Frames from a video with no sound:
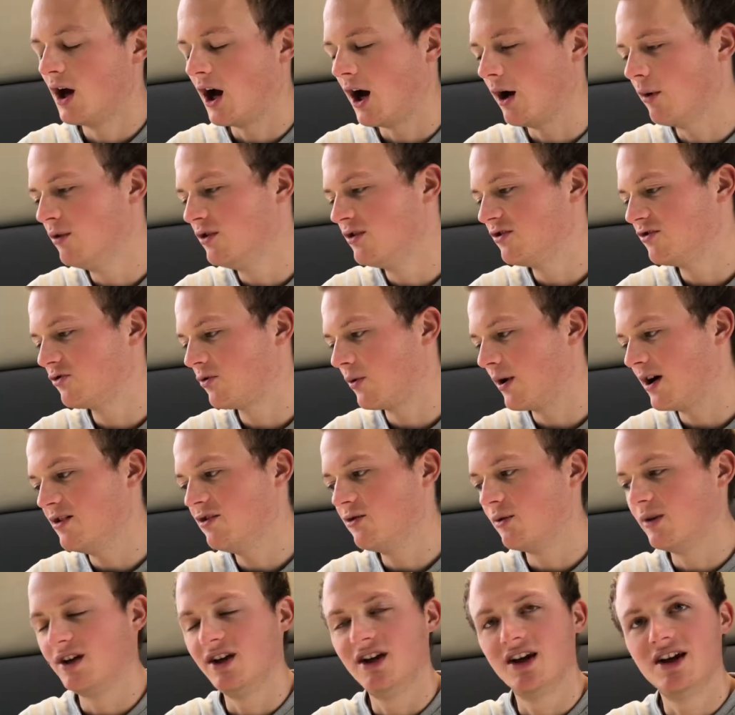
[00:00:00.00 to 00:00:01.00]
I would try
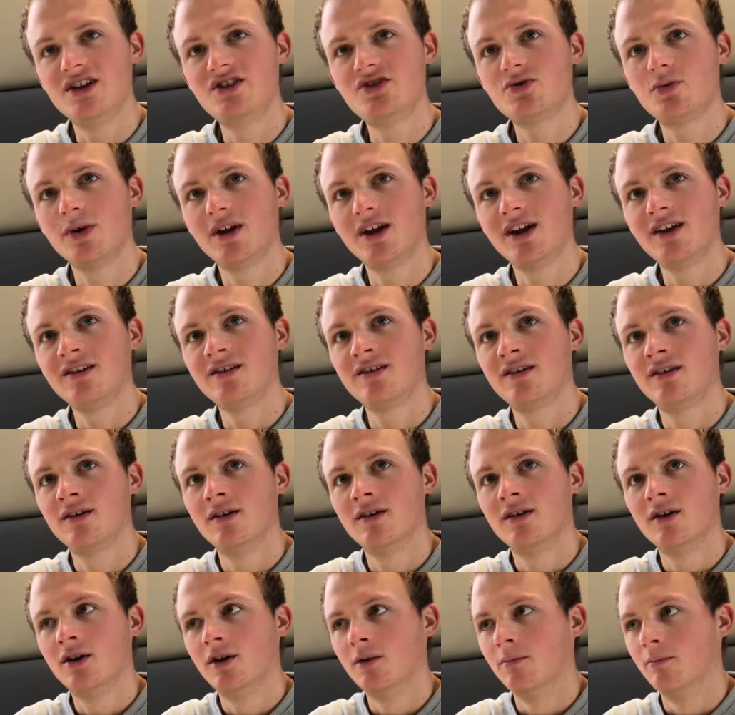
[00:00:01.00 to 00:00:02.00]
to engage with it,
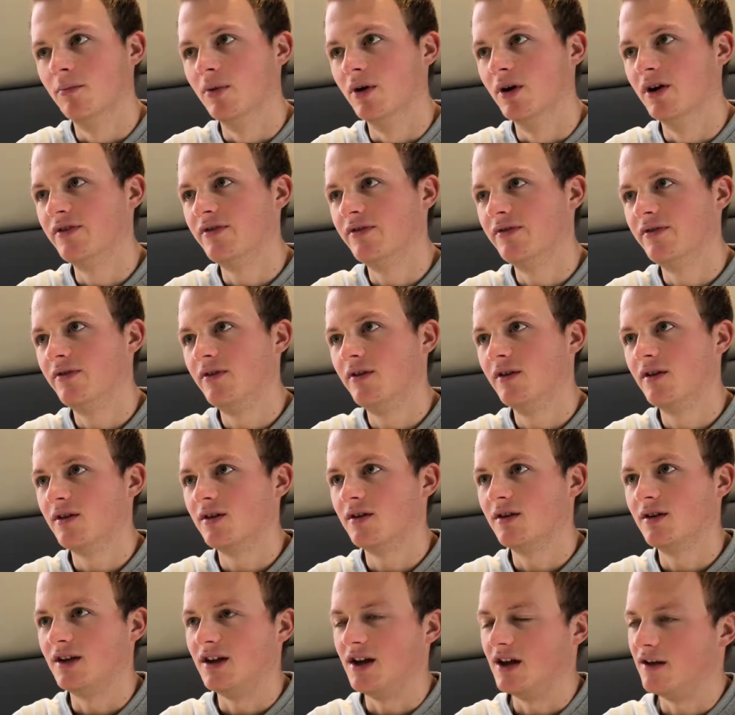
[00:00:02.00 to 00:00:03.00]
but
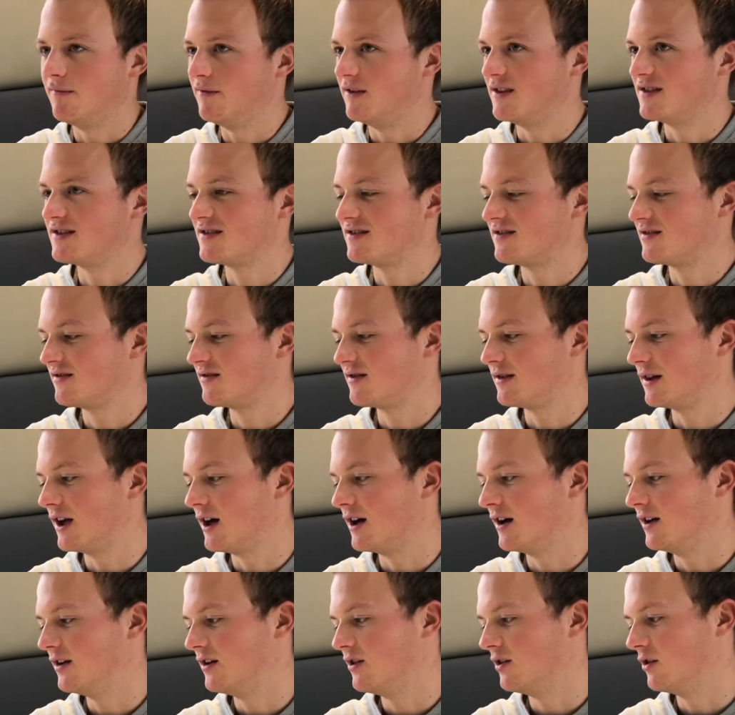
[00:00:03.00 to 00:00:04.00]
if it's
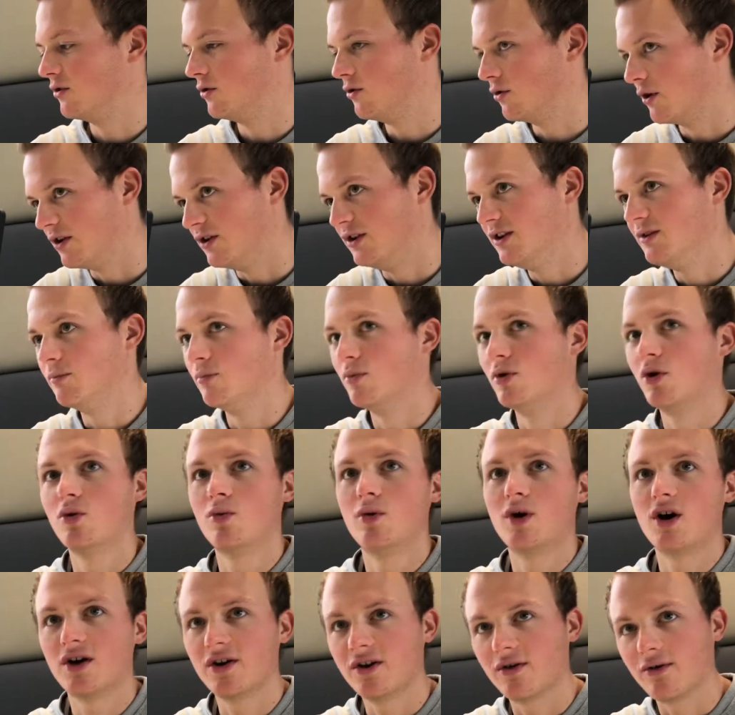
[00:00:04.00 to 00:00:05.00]
like, I need more
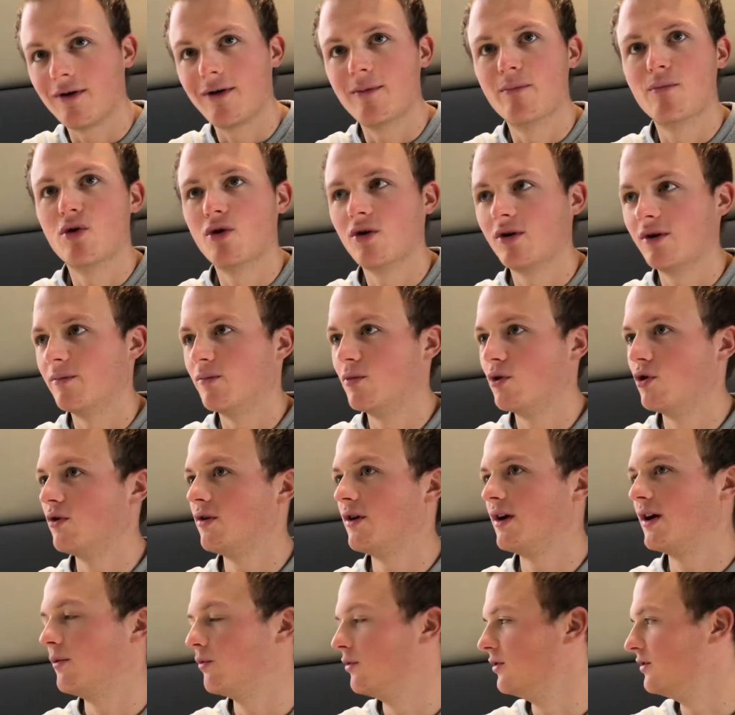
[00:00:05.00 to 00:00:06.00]
water and
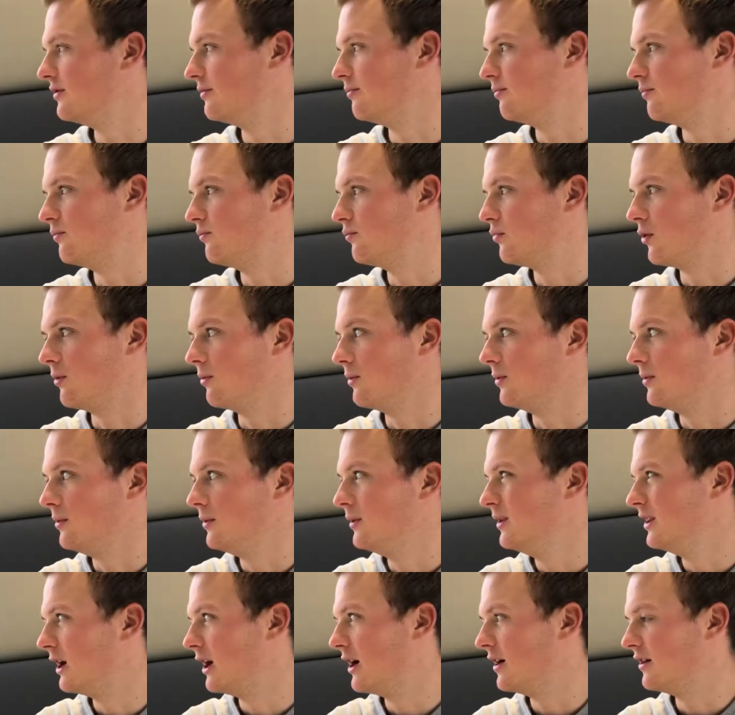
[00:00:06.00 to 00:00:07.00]
more, I would probably
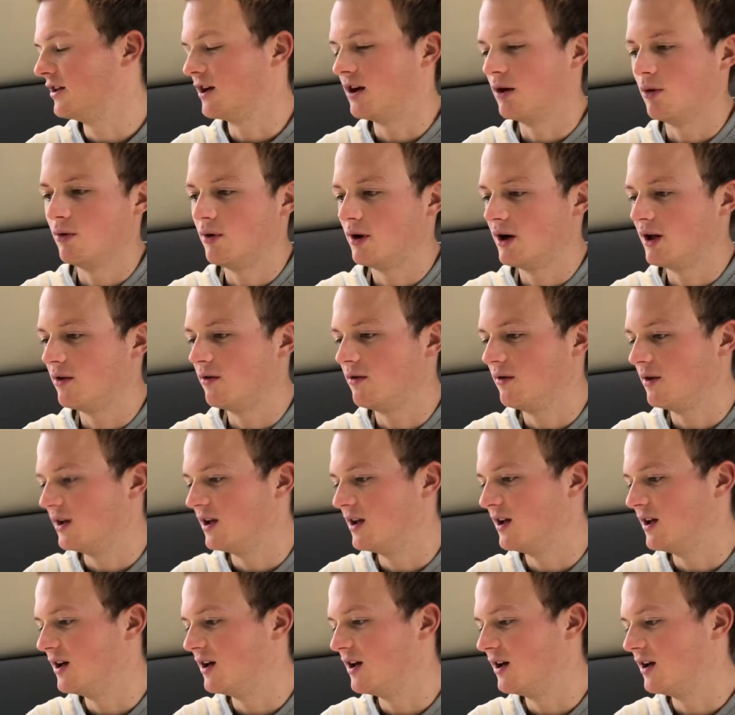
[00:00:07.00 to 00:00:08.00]
be like,
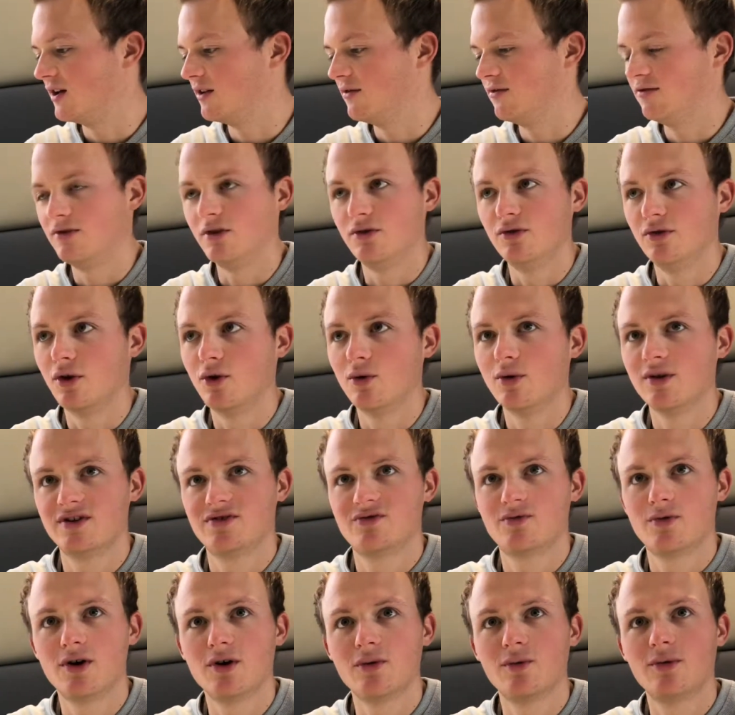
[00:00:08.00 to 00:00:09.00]
don't know
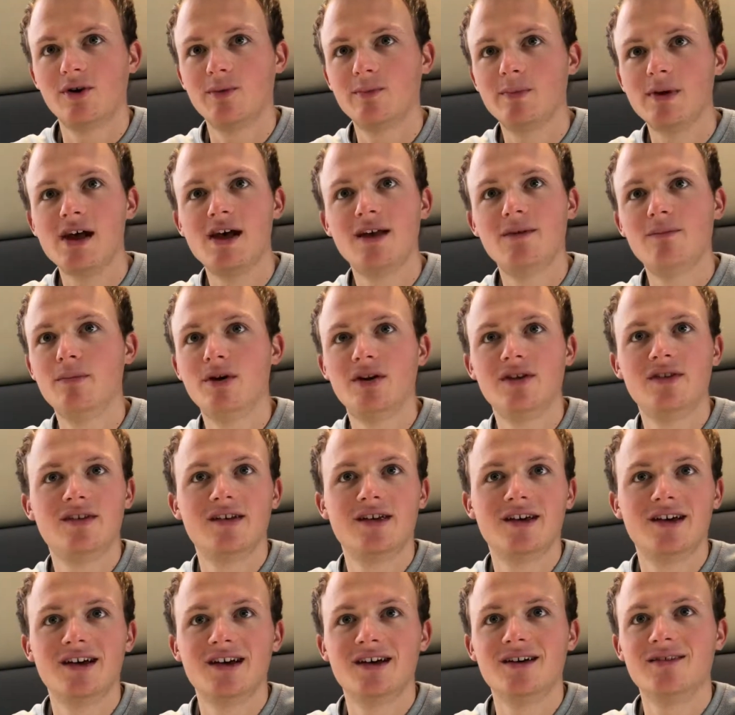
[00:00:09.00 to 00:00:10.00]
what's wrong with the plant,
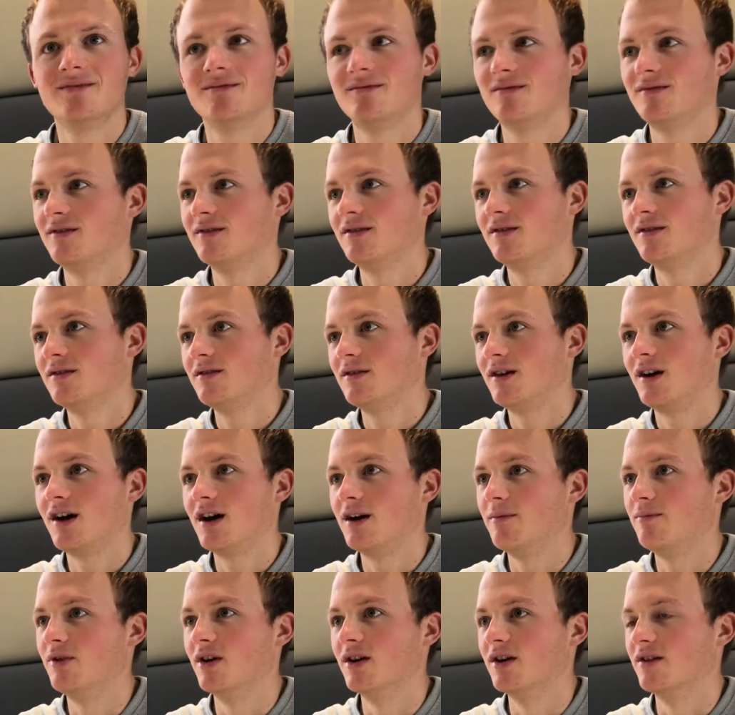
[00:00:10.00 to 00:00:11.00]
but
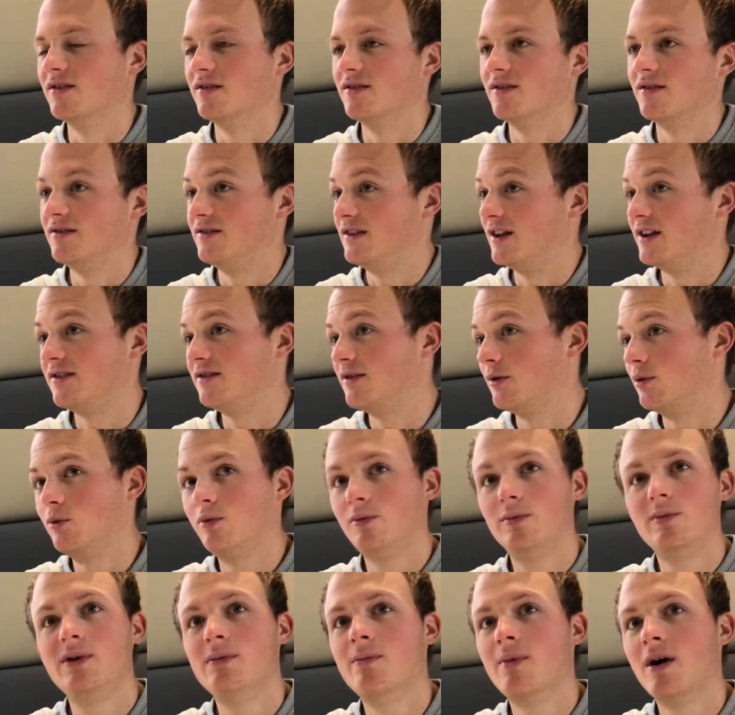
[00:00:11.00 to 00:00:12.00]
I'm done. That
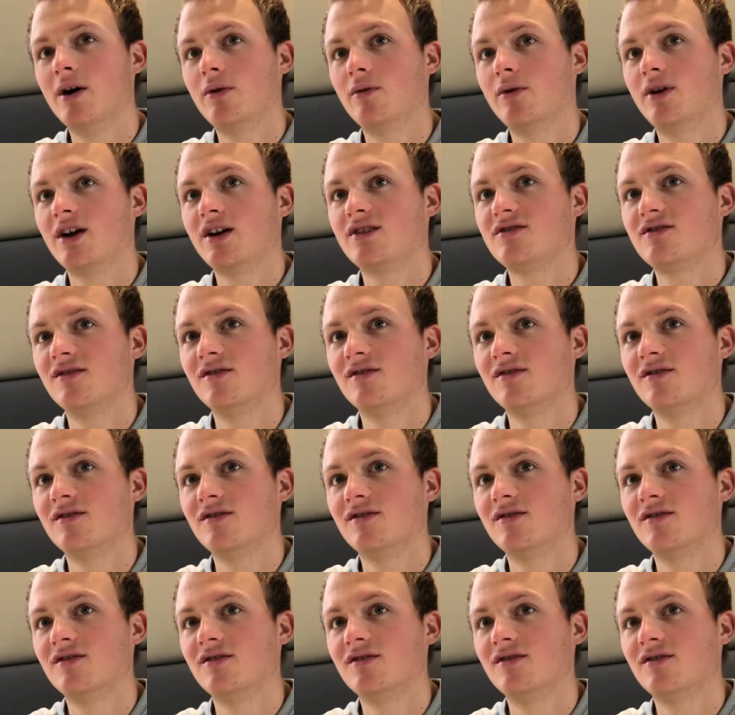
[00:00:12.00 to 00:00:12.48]
would be my reaction.